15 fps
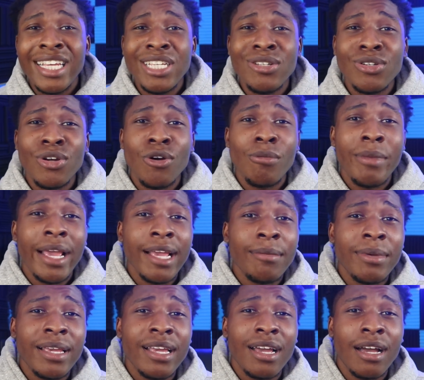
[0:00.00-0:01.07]
you know,
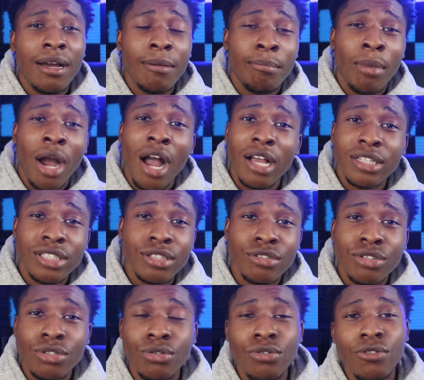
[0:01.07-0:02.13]
maybe a box
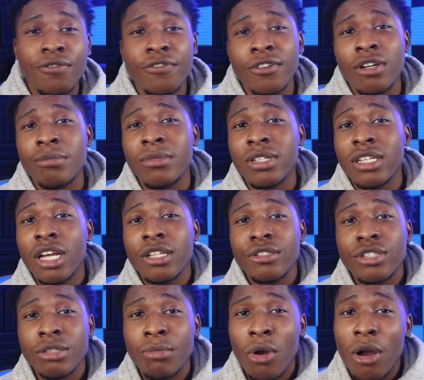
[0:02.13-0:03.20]
or two from
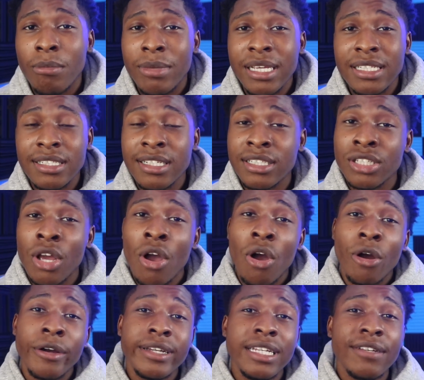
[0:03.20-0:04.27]
another small business,
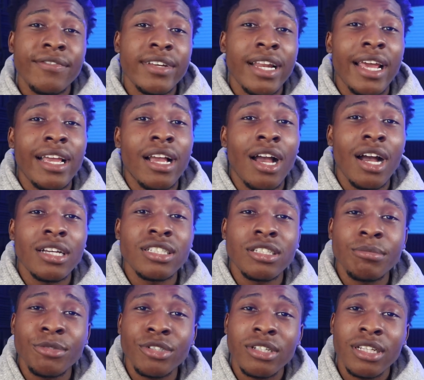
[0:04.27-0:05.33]
or even a
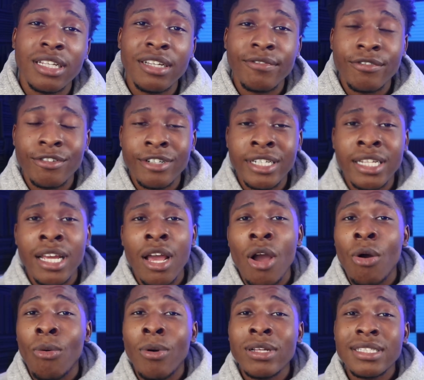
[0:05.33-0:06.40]
customer delivery.
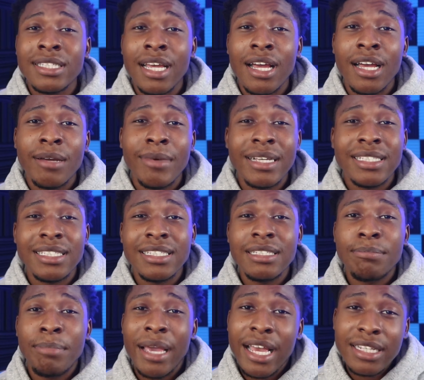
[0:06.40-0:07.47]
One time I
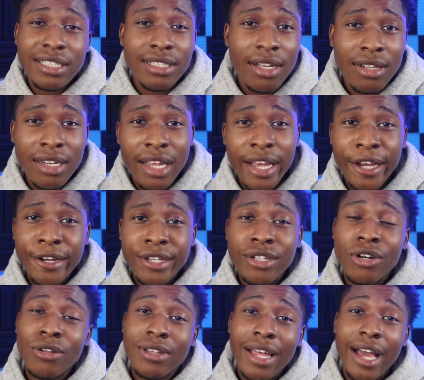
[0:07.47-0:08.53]
see pets on there, you know,